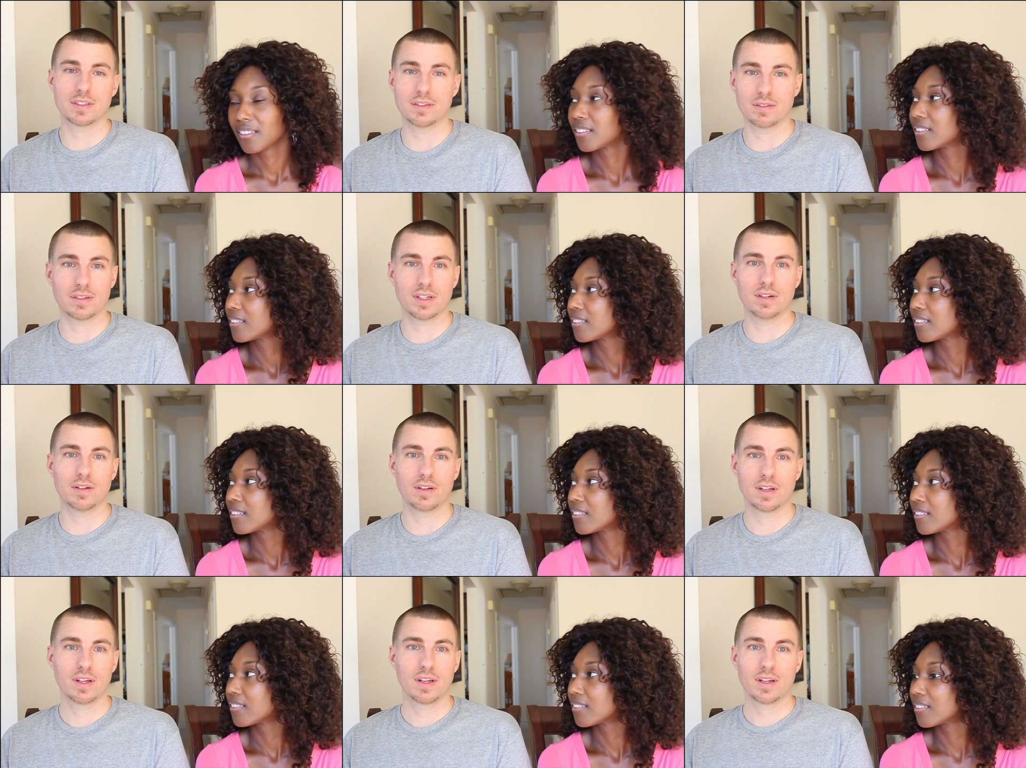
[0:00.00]
Speaker 1: and
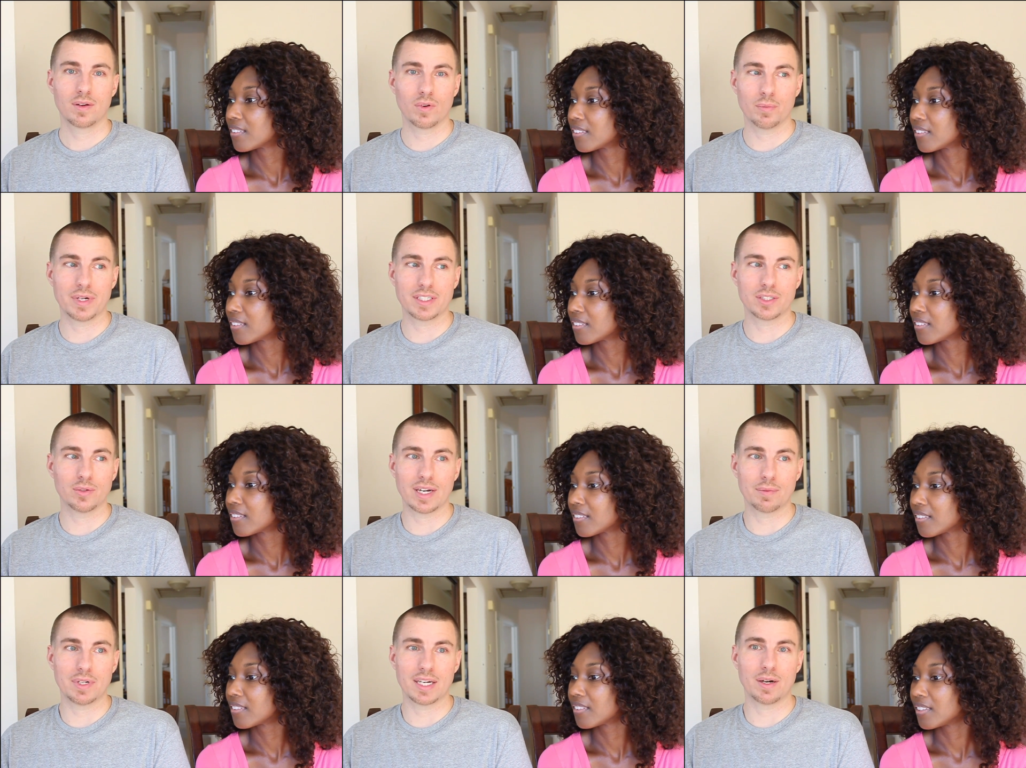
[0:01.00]
what makes you
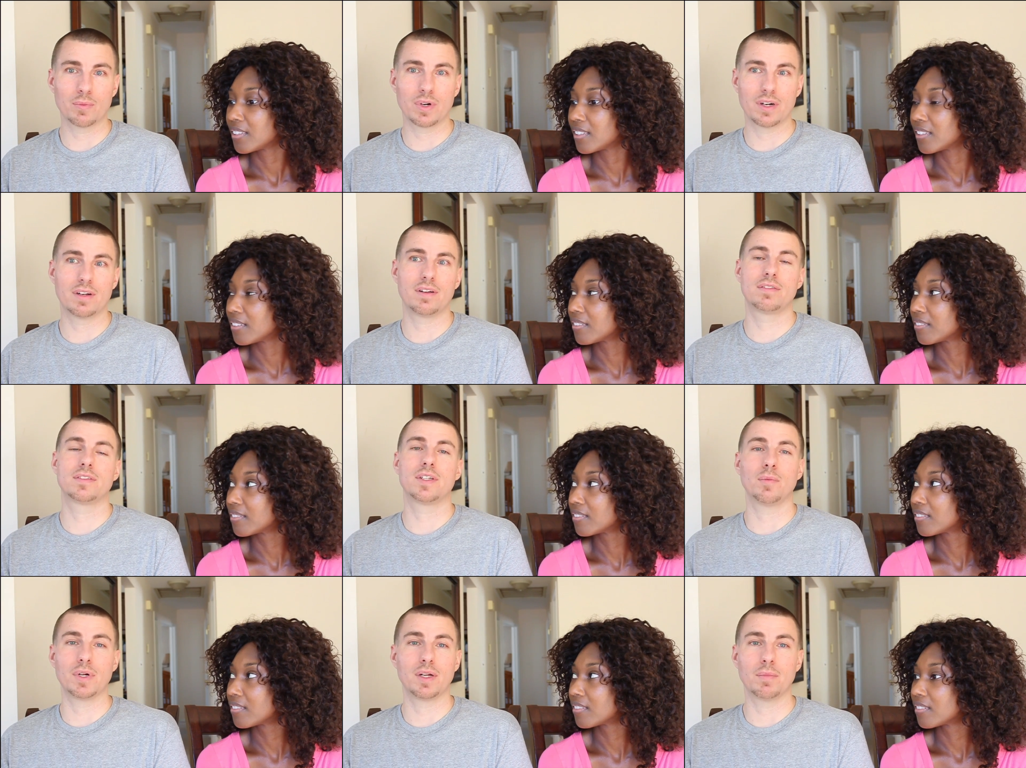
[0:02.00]
happy, not what
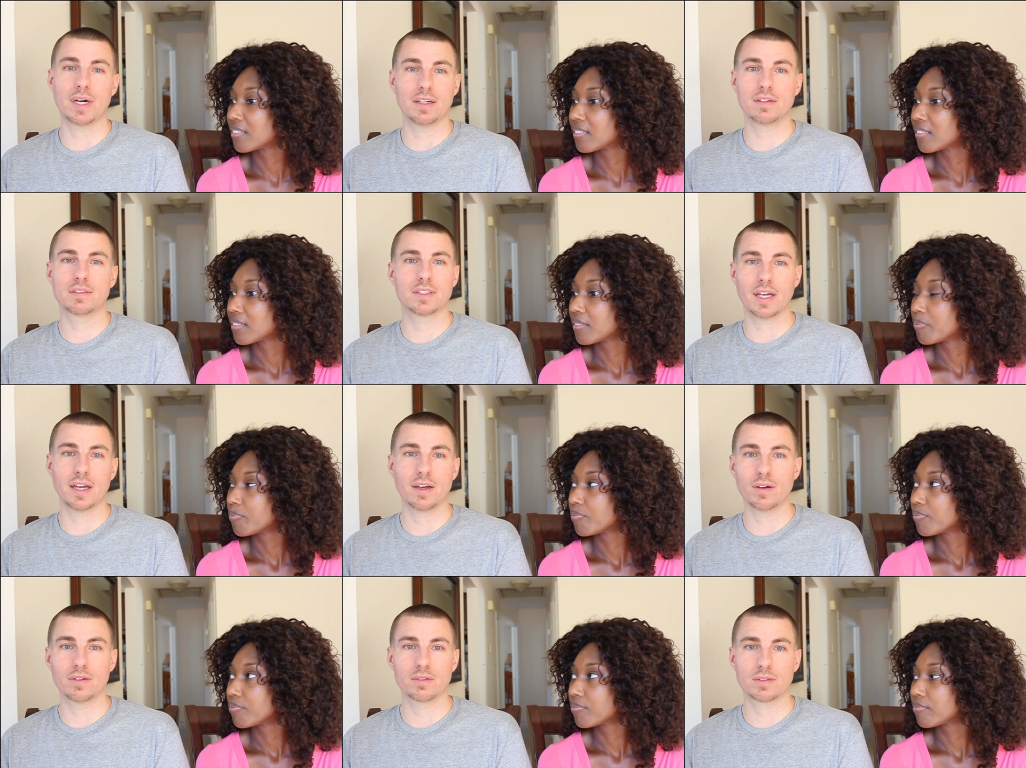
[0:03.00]
somebody might
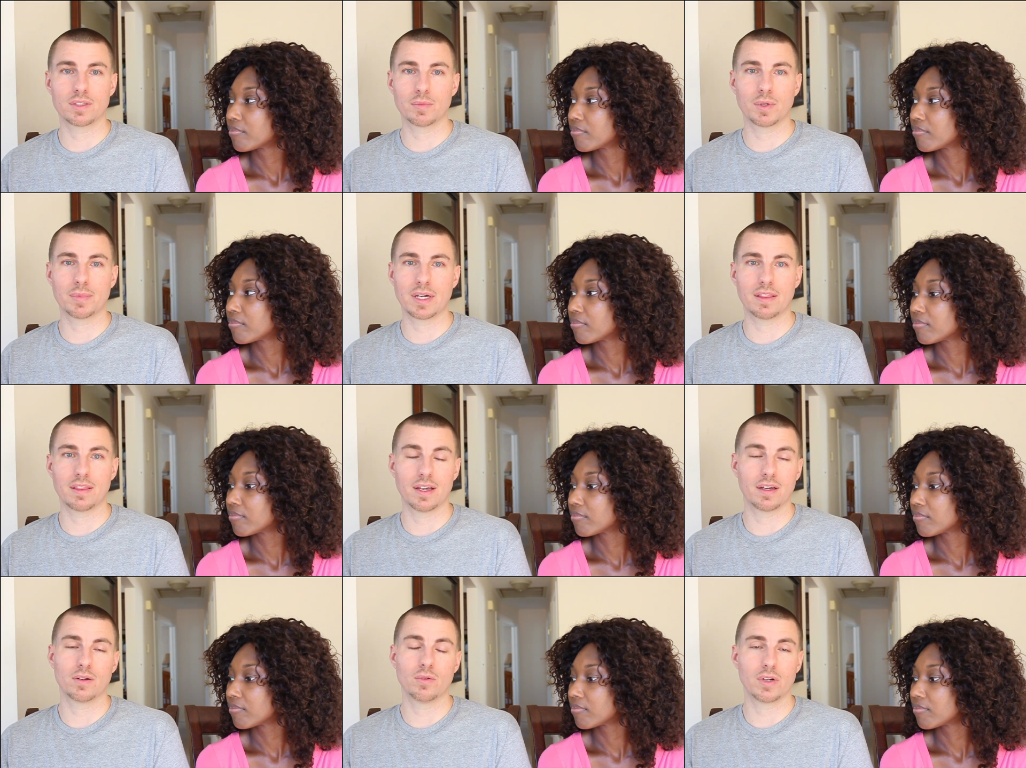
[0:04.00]
say or somebody might
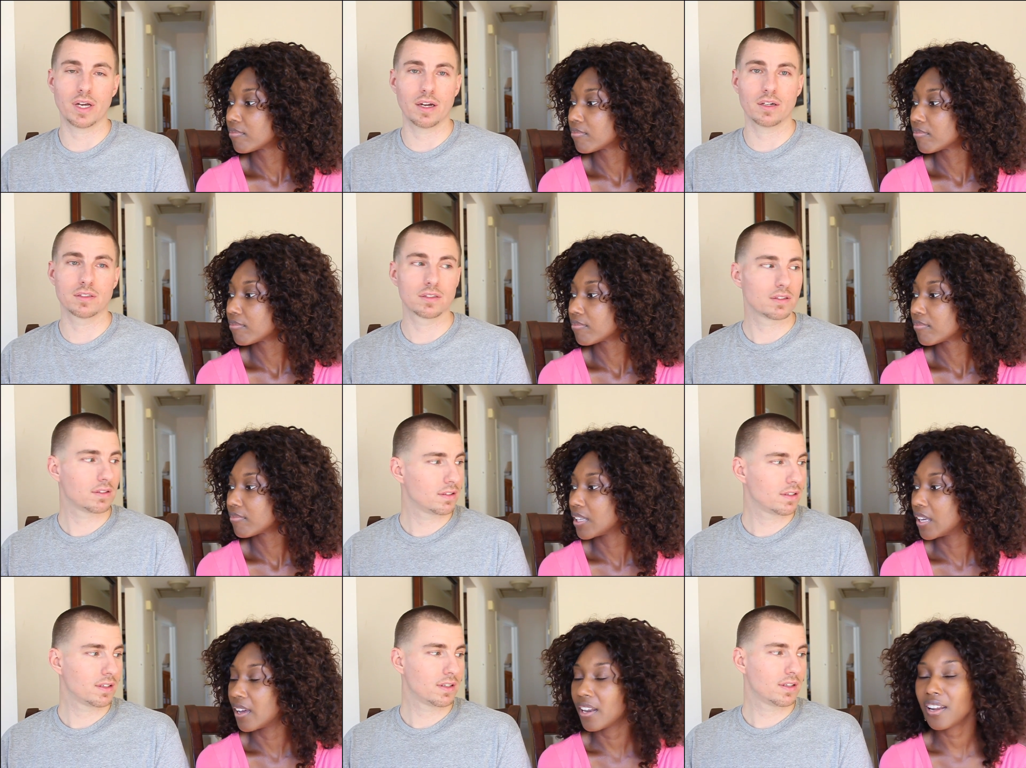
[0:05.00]
think. Who cares?
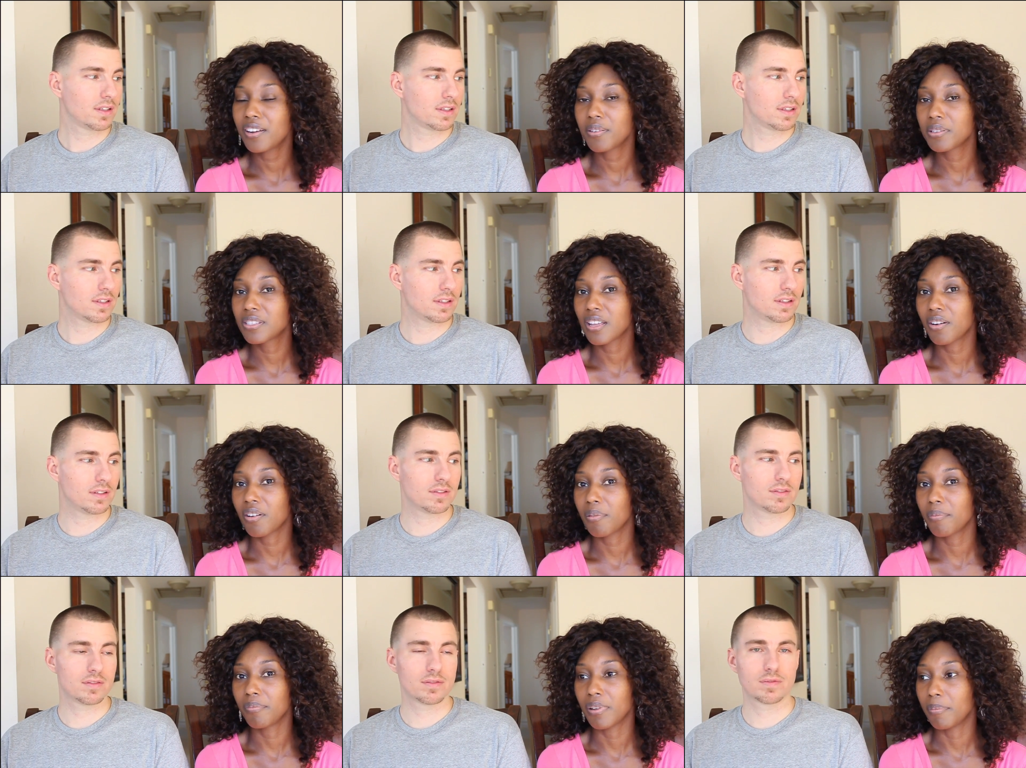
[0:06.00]
Speaker 2: Yeah, and I know it's not
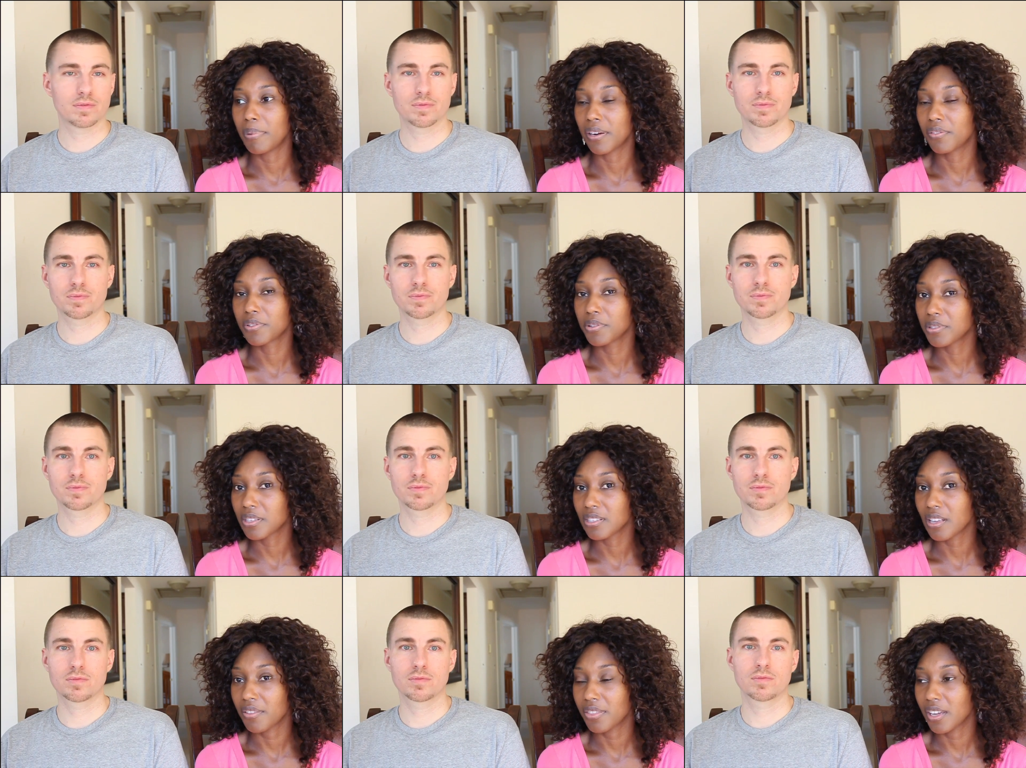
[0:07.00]
all a bed of
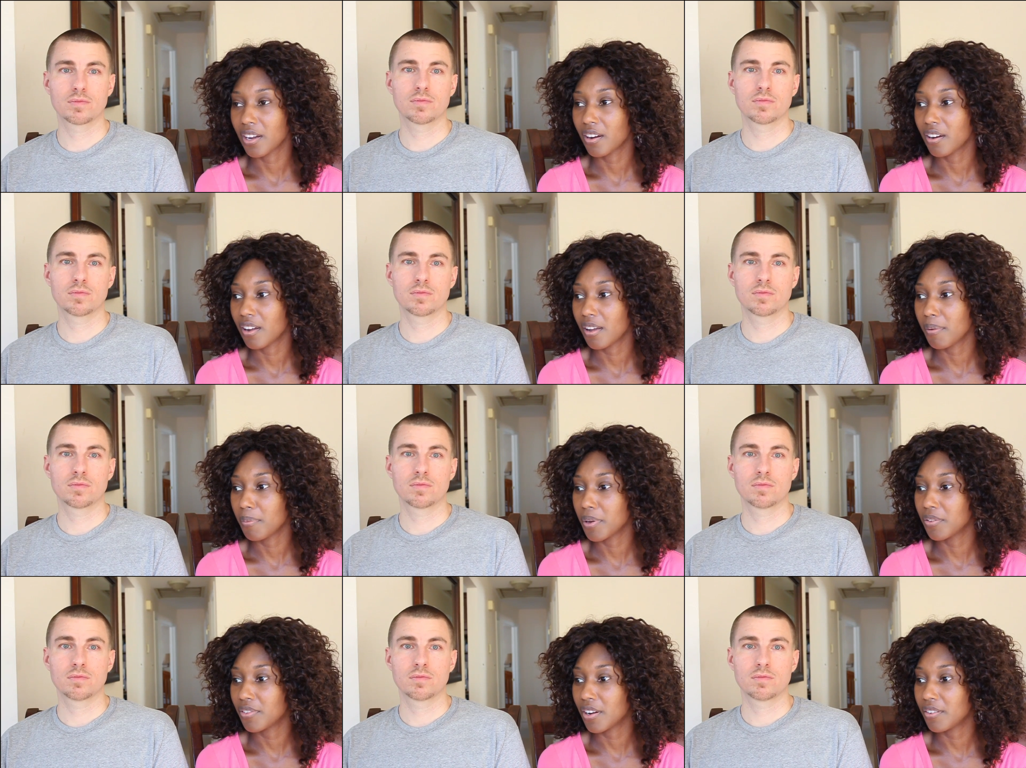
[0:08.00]
roses out there.
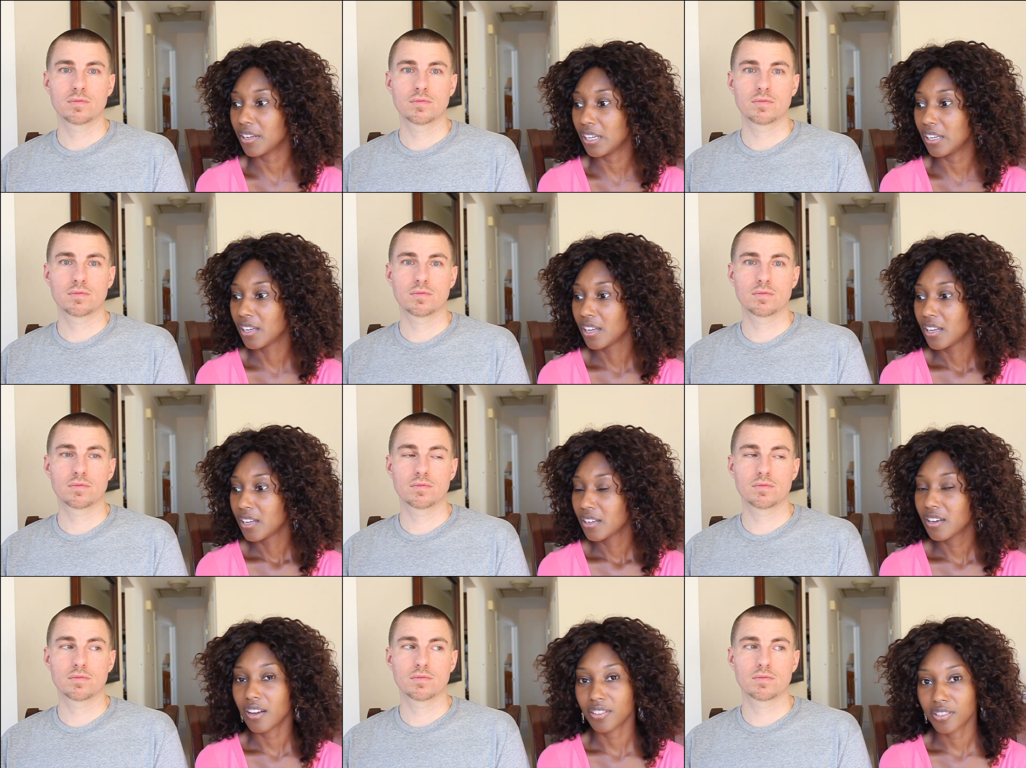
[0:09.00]
We're very
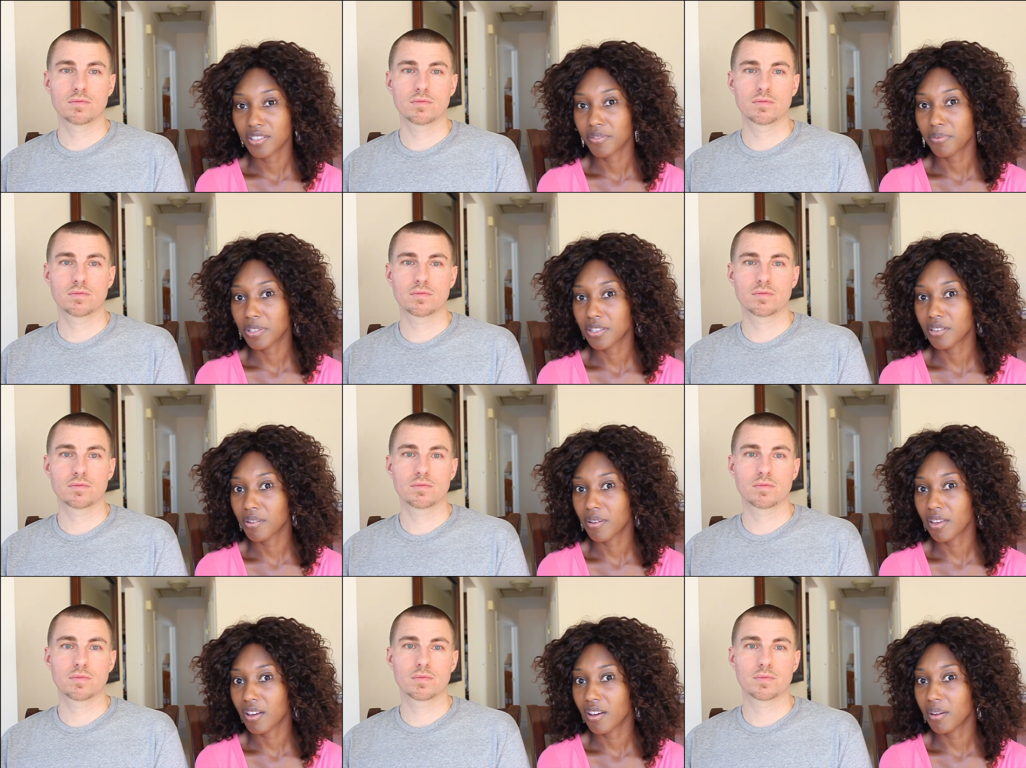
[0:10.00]
conscious of what's
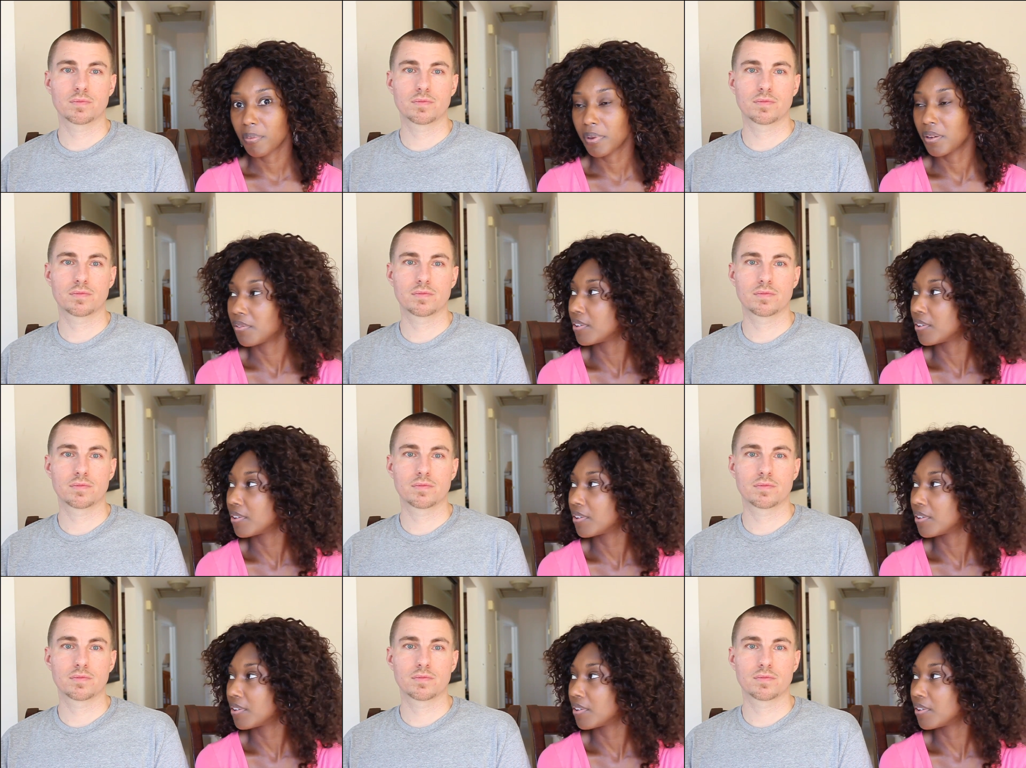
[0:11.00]
going on. We are